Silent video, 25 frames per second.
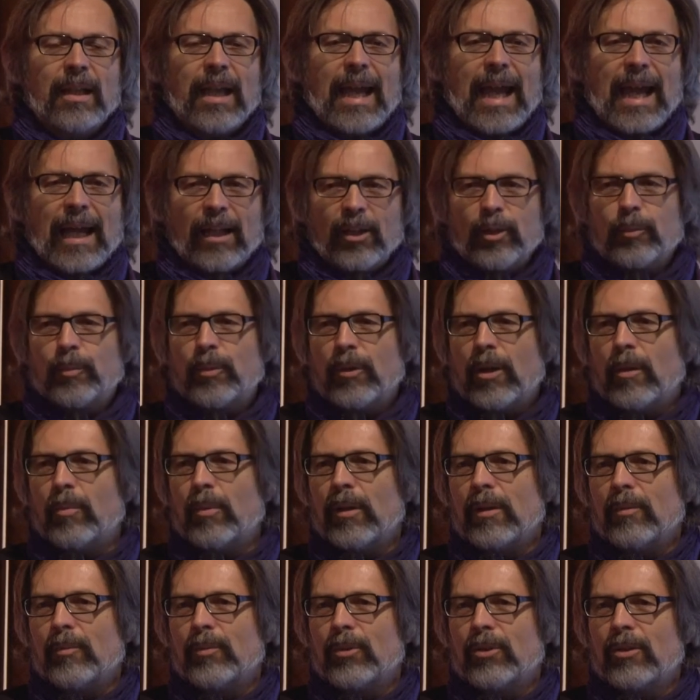health
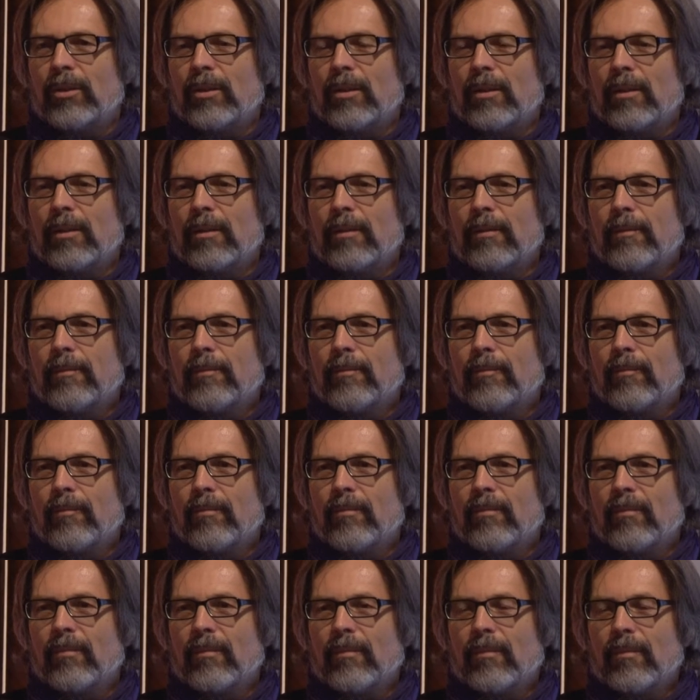problems,
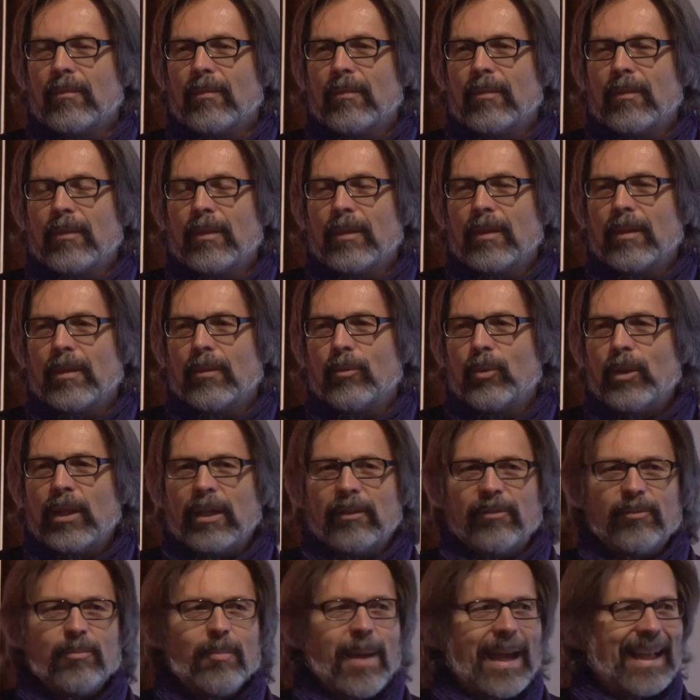we
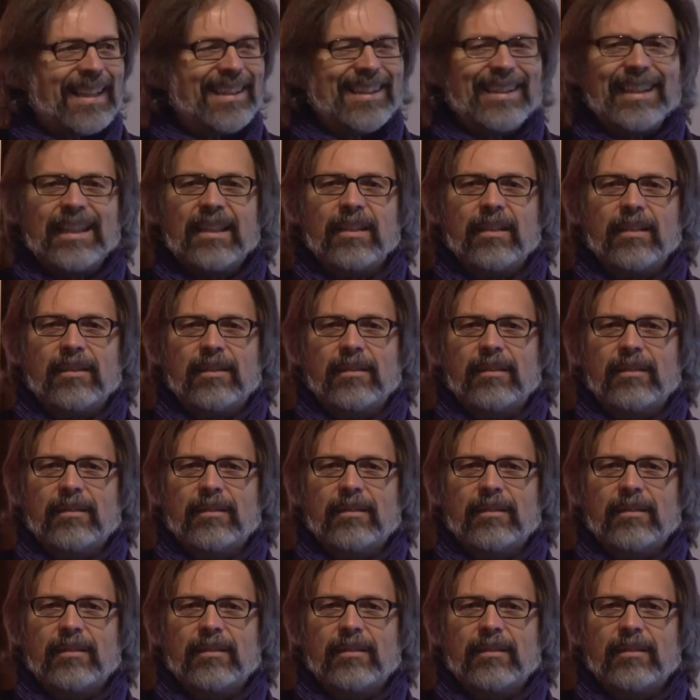have medicine.